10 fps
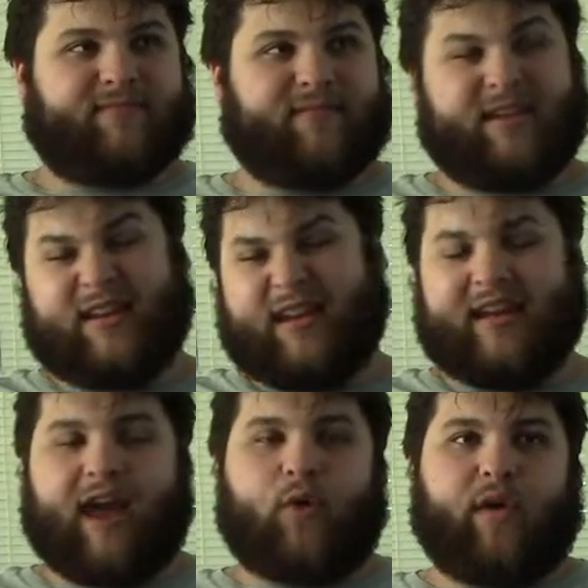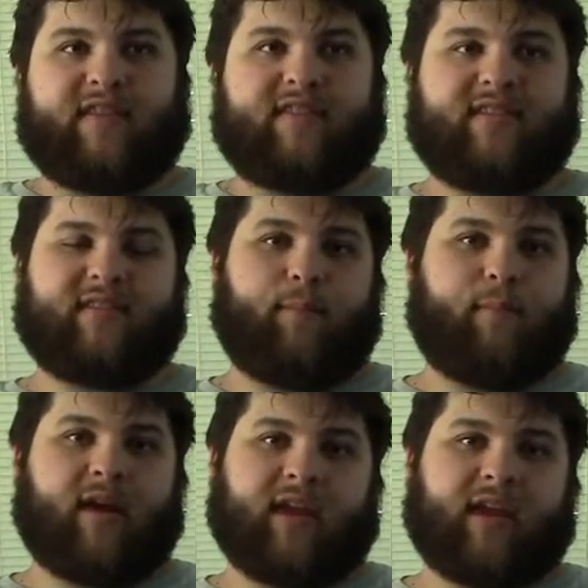eh, I kind of wasted some
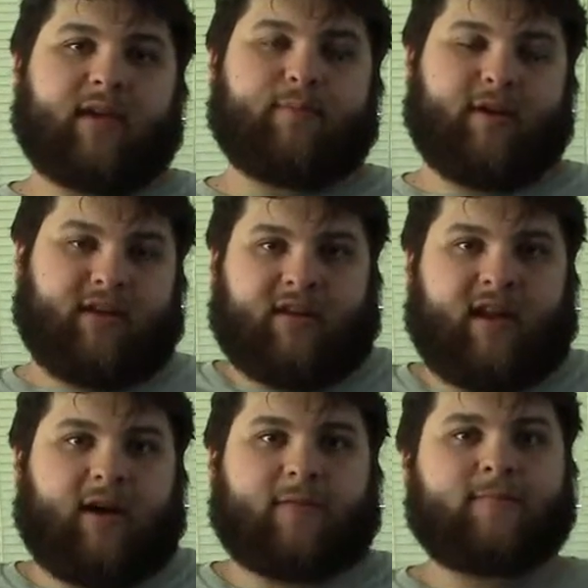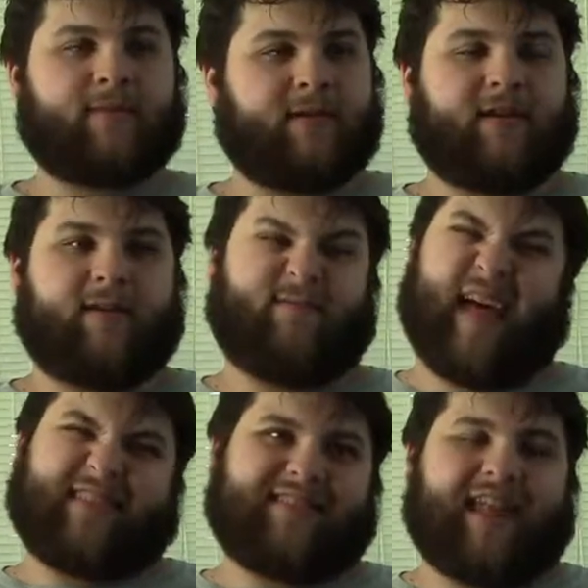money, but you know,
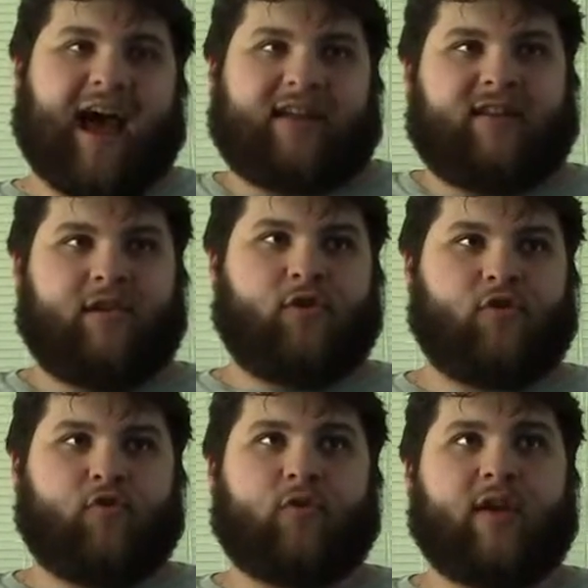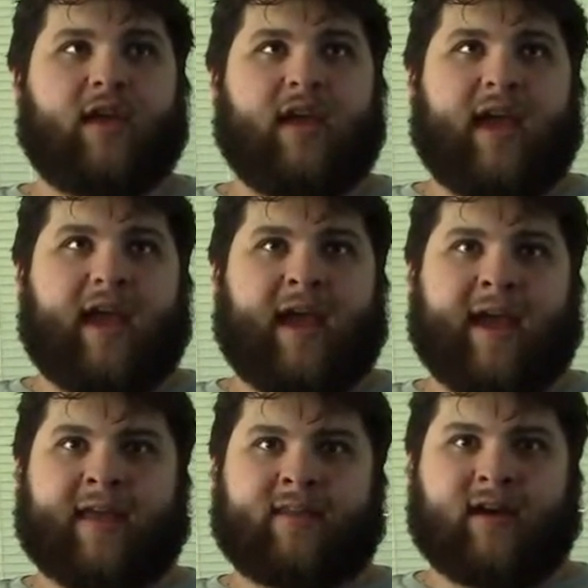that's not new.
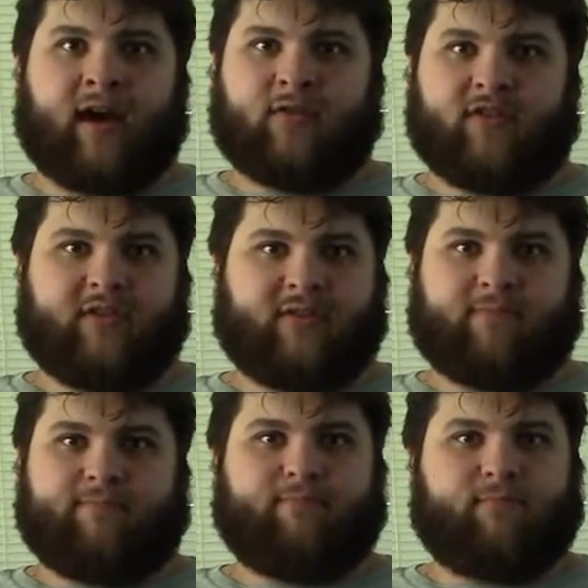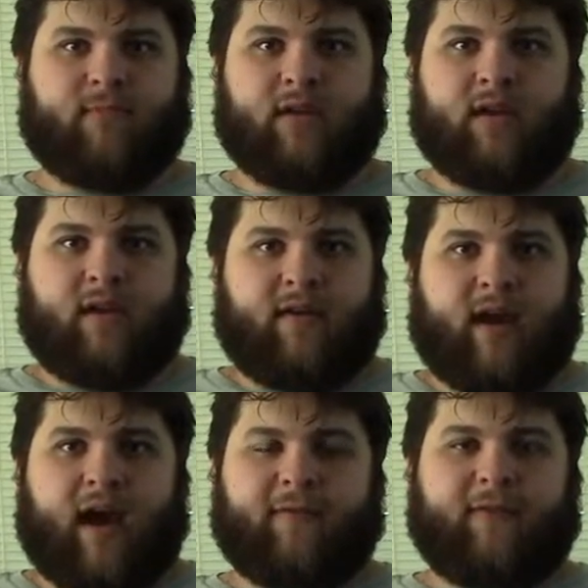And I'll just,
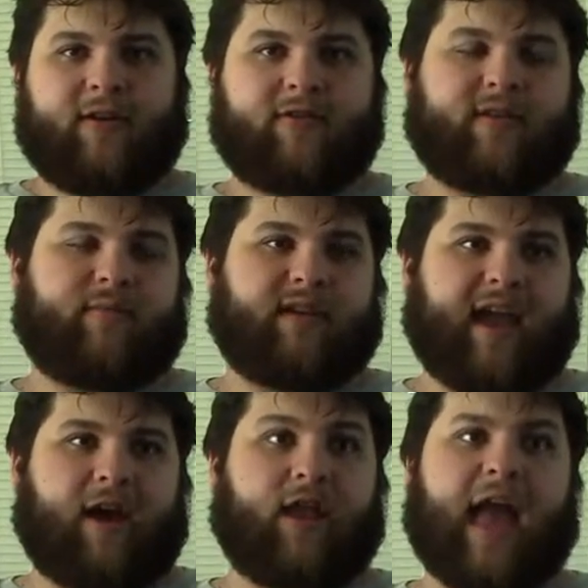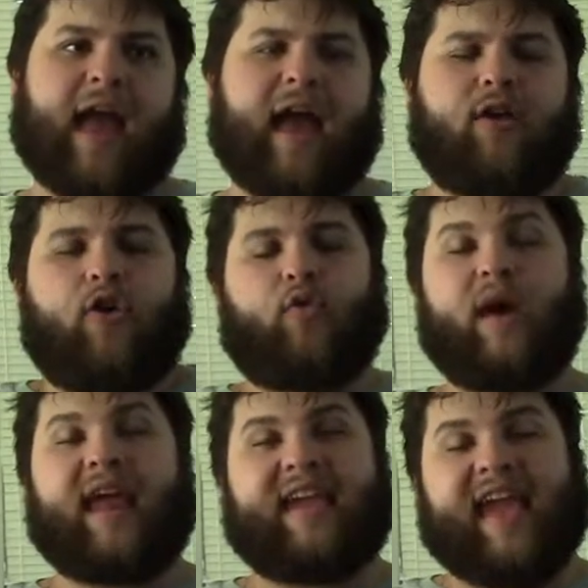I'll figure something out. I
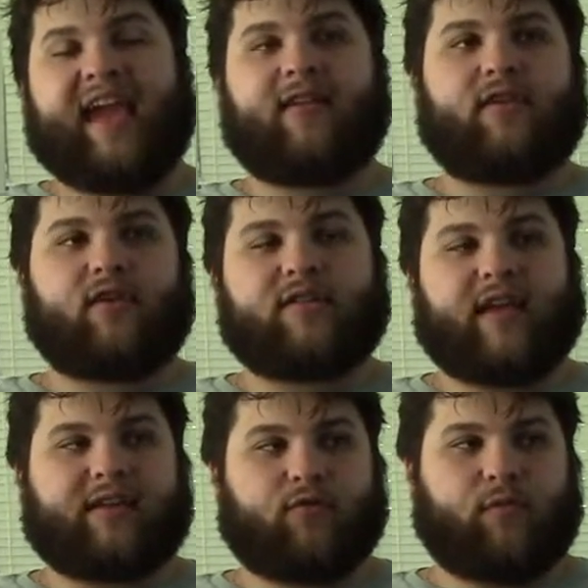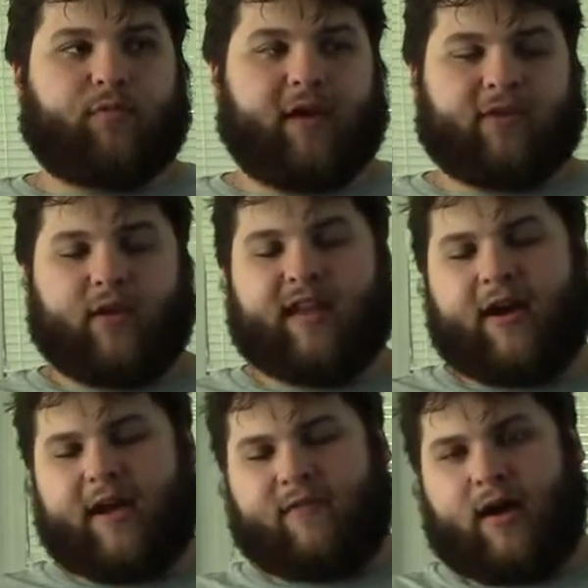what I can do is I can replace right now.
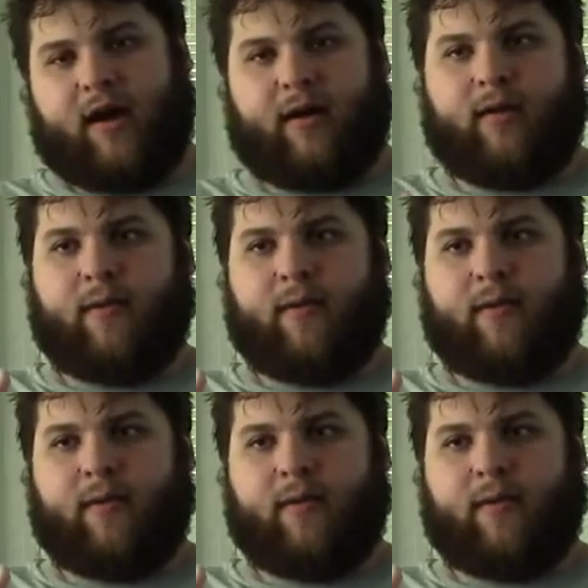I have a